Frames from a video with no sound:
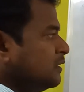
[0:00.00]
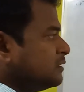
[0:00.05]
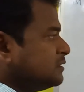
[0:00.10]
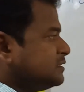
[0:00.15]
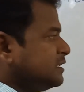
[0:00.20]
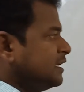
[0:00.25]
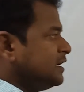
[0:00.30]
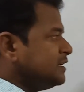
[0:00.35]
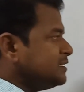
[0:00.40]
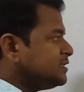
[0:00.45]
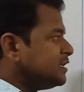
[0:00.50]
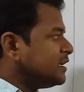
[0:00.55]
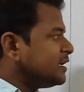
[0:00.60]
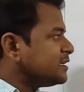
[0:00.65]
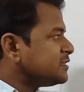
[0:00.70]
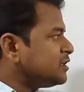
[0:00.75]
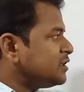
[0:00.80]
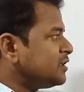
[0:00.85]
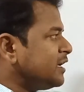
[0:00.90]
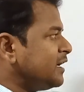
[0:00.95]
Z is the
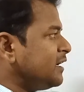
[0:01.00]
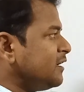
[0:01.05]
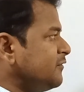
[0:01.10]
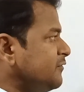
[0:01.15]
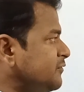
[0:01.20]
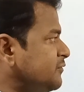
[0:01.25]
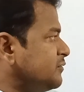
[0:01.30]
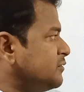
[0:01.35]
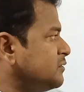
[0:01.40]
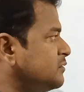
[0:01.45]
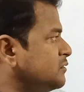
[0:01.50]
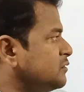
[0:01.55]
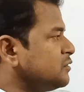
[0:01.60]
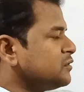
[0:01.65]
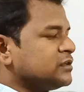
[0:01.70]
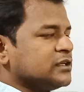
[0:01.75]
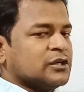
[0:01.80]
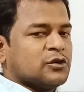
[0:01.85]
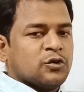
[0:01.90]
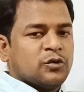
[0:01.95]
resultant of
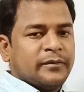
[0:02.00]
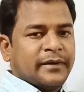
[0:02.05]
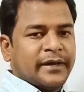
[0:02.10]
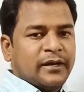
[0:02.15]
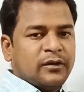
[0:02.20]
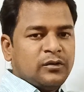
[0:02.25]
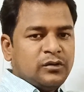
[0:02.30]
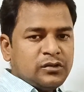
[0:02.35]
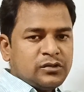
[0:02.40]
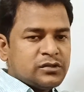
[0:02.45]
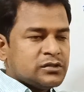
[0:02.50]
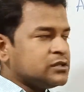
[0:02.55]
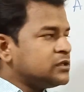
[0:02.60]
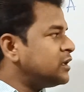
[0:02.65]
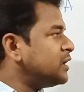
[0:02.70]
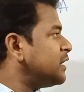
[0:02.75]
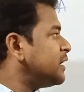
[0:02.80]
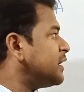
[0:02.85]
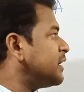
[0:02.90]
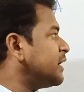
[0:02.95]
the two values
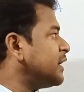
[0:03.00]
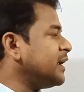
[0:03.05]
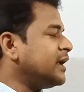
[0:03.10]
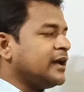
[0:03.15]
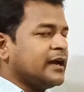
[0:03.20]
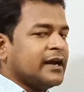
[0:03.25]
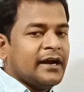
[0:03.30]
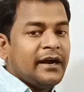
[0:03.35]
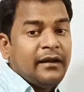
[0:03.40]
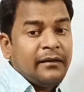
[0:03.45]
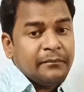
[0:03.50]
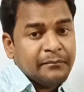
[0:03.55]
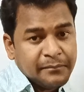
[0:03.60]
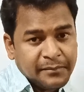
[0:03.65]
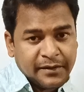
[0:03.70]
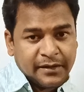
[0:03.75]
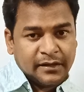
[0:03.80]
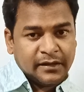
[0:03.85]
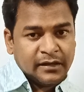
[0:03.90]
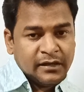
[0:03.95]
A and
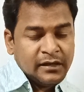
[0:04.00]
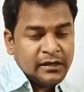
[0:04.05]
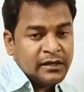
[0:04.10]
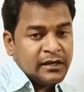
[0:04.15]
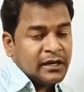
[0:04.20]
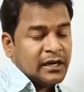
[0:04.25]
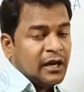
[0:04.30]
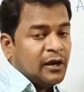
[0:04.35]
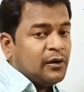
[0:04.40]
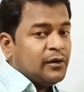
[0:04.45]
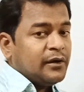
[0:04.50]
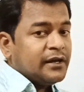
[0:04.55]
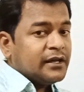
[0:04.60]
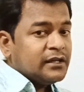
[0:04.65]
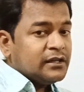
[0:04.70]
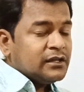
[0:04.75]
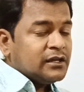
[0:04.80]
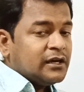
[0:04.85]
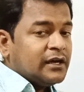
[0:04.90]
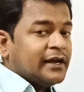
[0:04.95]
B. Now
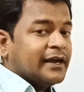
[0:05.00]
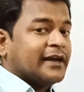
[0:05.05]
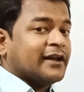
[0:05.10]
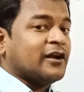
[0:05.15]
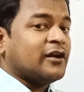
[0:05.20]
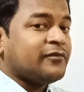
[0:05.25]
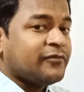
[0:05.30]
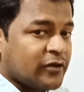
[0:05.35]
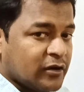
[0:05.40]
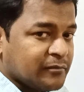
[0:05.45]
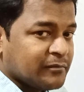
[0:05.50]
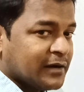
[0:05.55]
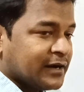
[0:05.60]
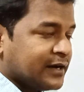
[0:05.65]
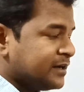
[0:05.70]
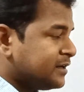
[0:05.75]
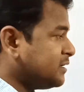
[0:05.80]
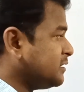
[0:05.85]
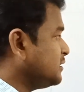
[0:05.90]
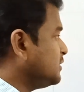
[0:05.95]
in the error format
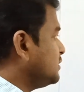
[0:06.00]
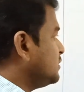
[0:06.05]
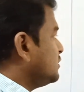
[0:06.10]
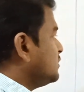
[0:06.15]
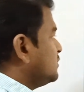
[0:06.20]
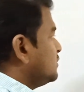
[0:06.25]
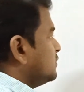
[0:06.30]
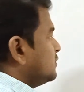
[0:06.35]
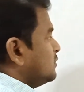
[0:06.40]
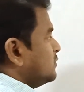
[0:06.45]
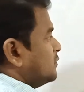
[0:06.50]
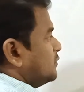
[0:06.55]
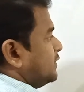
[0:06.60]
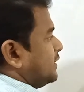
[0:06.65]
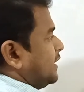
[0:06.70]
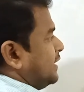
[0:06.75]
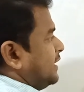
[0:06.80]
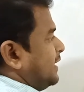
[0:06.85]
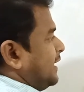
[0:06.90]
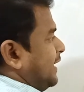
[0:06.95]
we
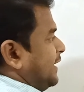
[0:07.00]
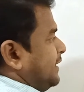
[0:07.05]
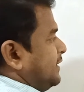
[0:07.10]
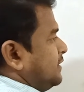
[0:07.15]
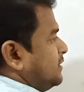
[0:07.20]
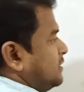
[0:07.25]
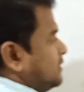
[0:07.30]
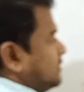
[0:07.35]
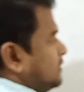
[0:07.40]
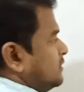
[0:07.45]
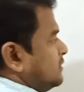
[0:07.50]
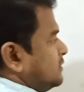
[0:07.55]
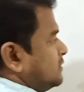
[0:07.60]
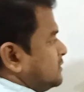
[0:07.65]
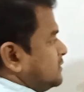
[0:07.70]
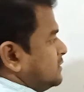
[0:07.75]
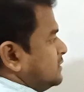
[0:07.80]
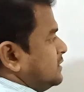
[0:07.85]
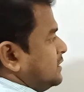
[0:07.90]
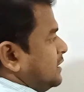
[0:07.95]
can write
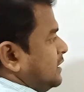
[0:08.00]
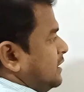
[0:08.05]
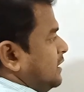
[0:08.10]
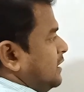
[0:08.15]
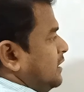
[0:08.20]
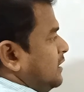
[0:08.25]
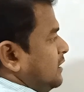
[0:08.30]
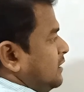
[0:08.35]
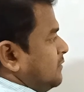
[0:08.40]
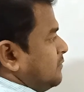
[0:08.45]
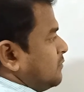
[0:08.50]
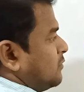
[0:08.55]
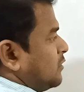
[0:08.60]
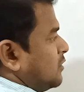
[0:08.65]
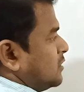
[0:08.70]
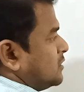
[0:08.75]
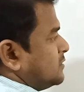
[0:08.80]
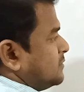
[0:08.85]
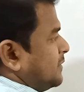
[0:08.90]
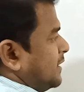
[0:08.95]
Z
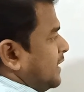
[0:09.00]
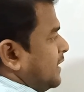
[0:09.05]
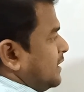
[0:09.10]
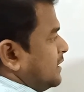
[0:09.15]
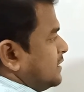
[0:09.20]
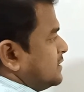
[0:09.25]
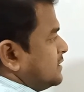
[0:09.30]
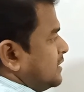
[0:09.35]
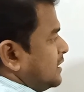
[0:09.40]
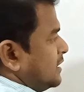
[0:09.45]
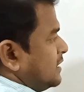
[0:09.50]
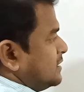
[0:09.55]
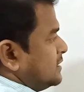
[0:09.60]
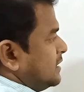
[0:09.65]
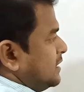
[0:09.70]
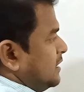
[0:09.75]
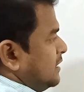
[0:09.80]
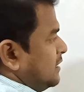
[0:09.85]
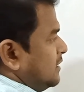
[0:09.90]
plus minus del Z